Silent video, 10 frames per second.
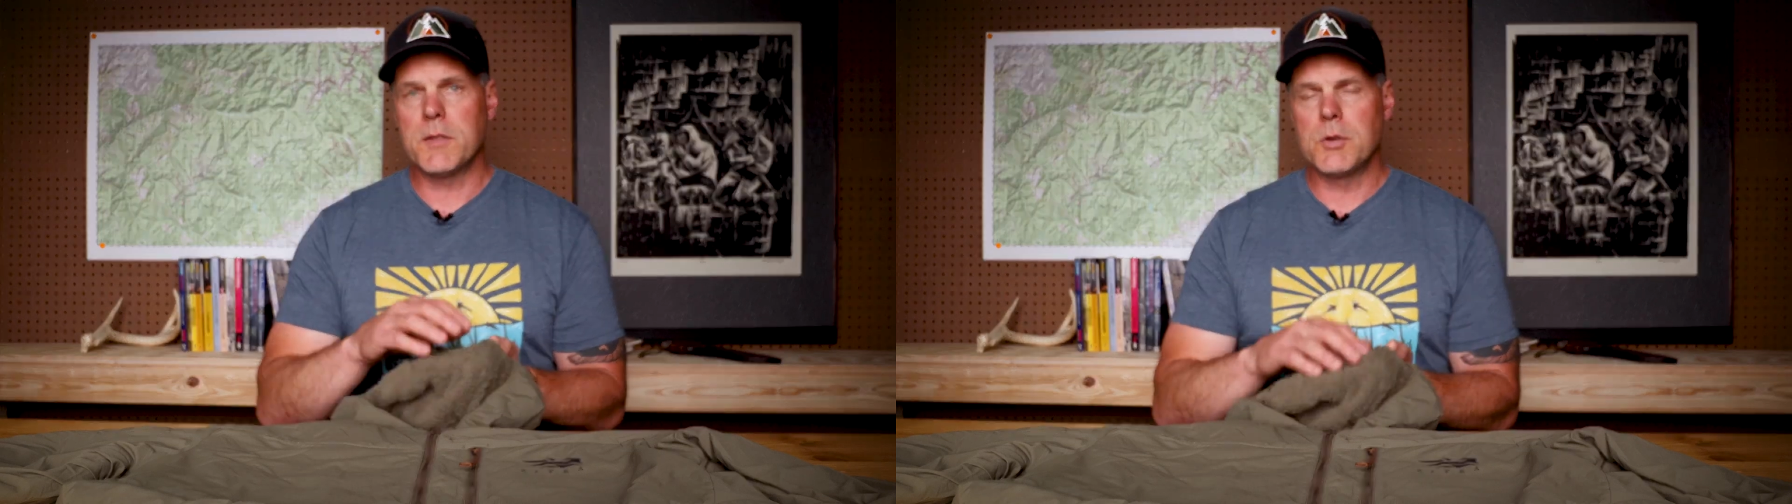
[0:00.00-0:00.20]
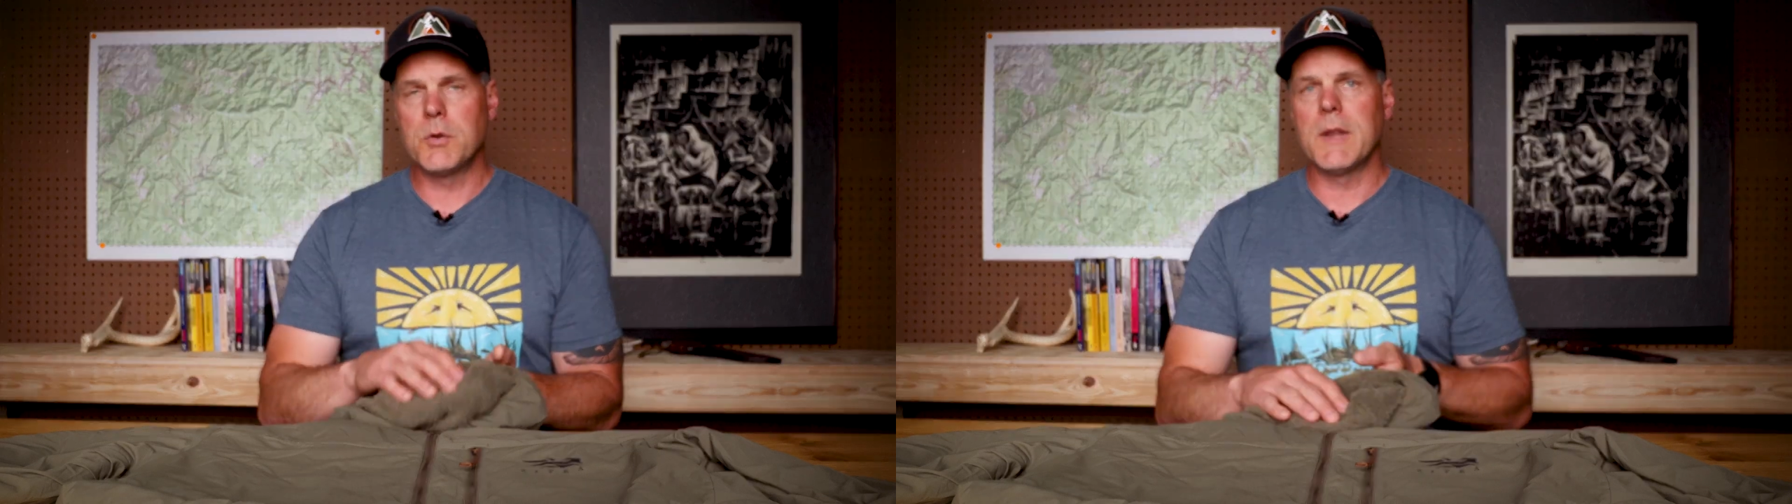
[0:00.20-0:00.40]

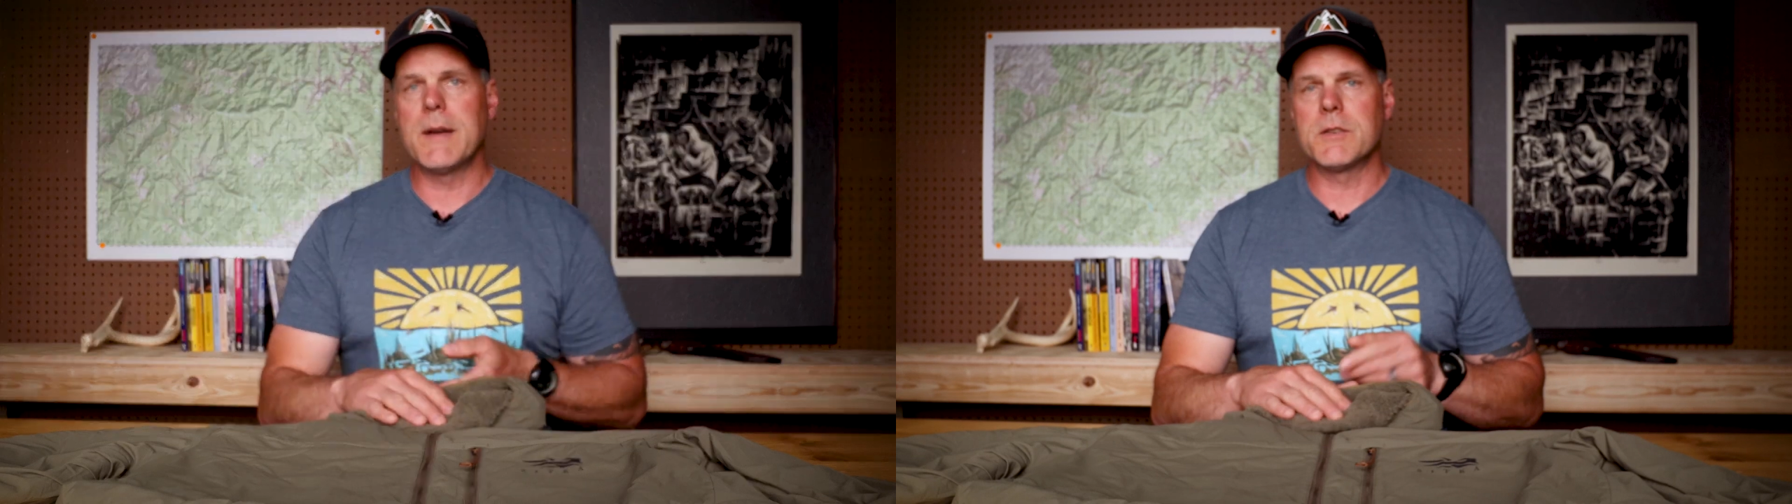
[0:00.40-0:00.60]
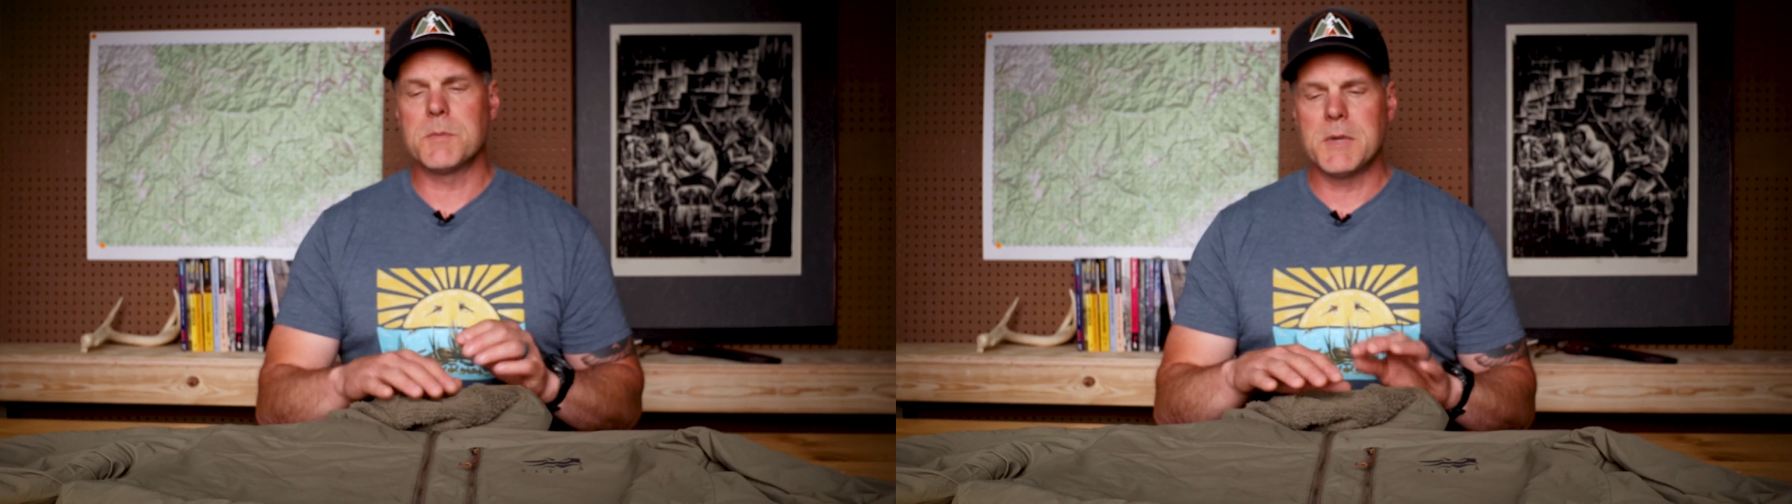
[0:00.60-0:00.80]
2
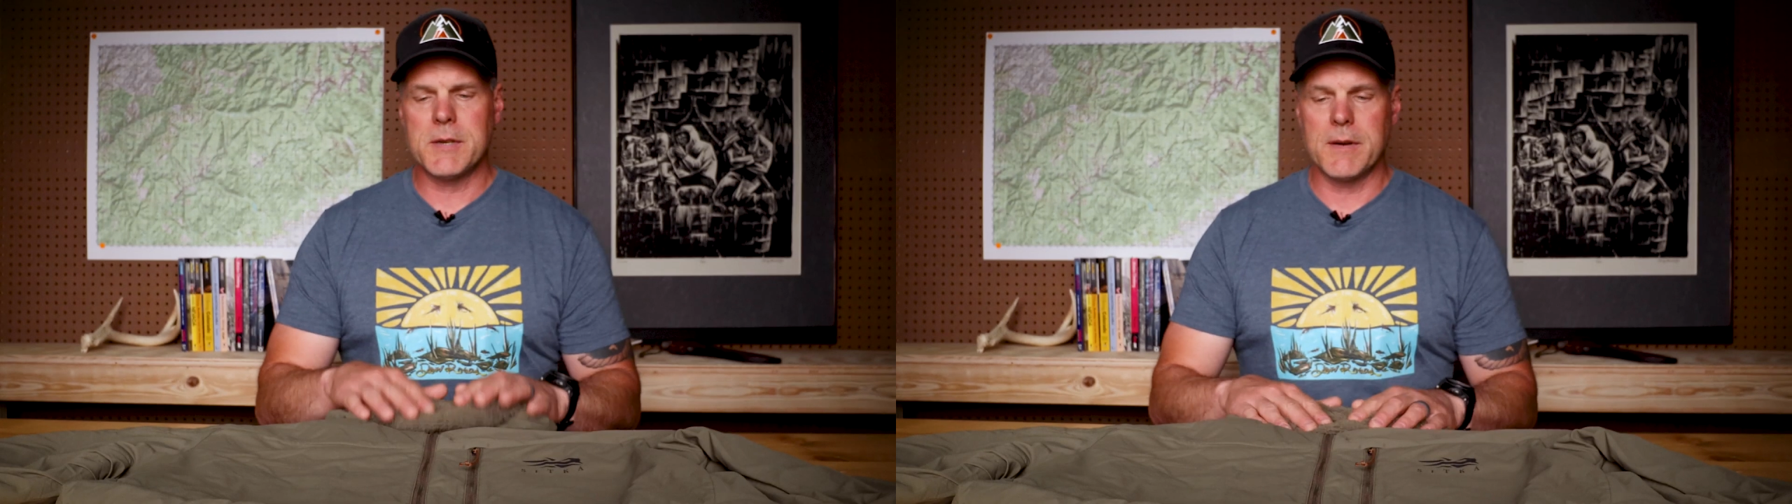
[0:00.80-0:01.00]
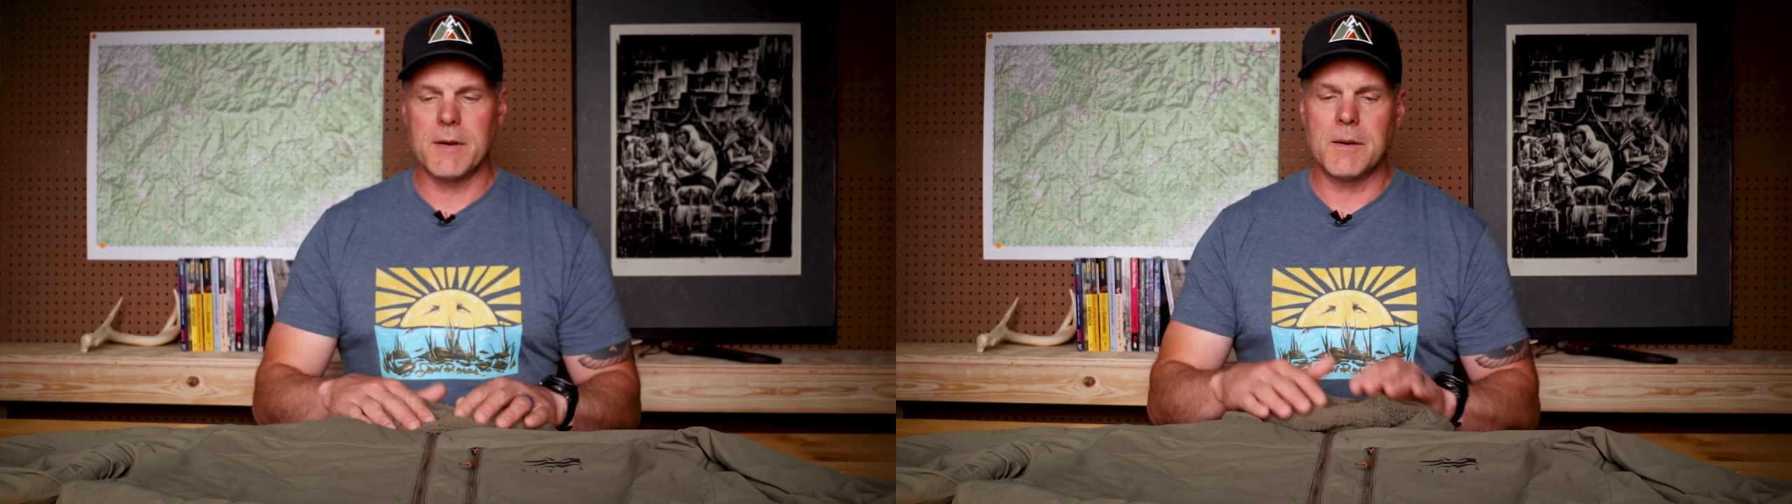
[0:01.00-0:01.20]
layers of
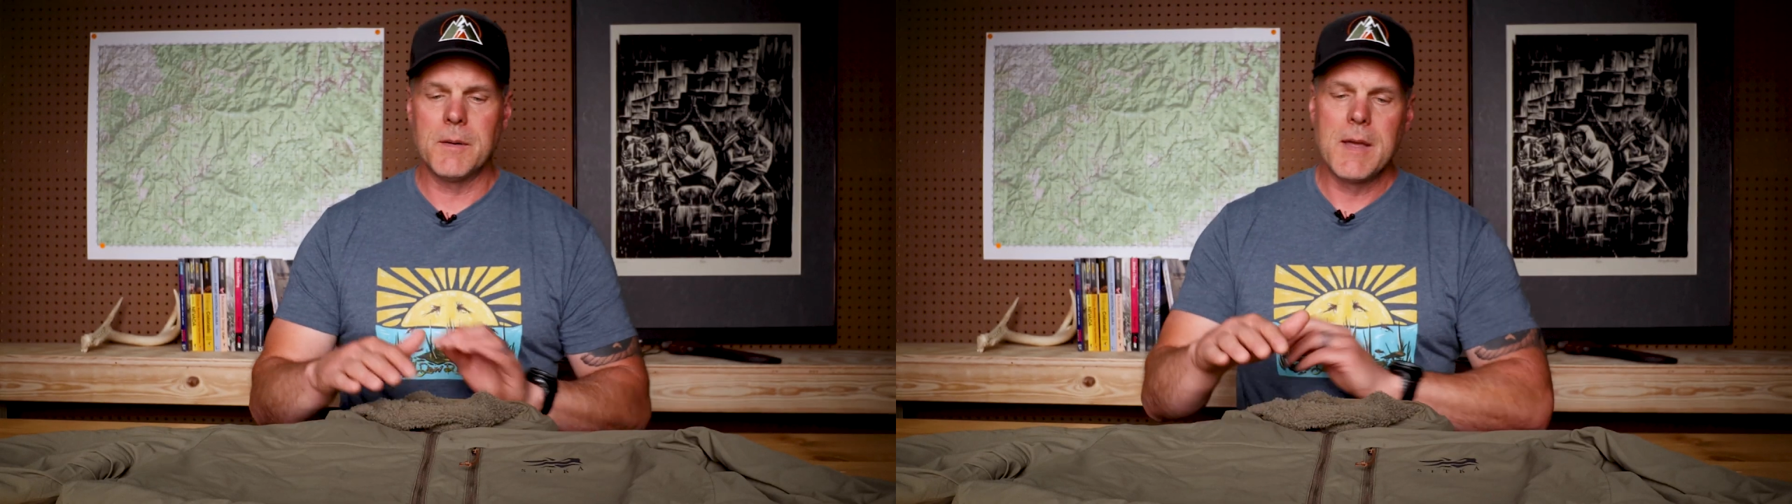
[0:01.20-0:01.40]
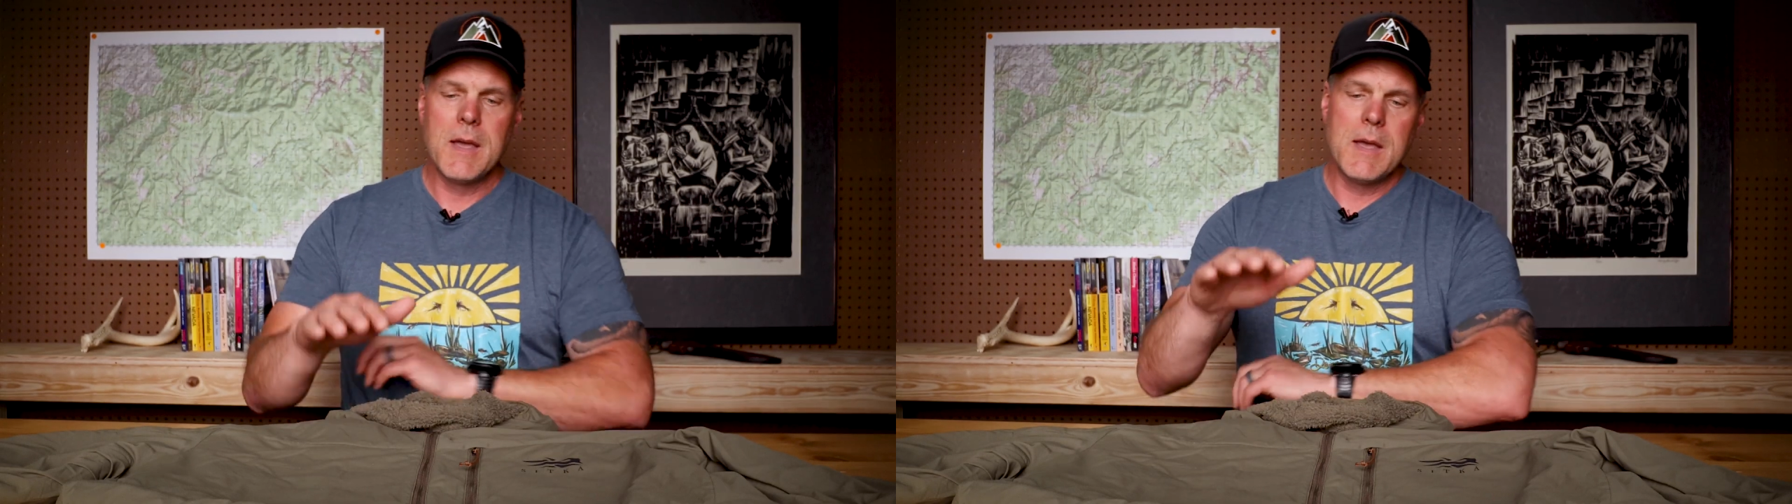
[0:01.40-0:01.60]
material.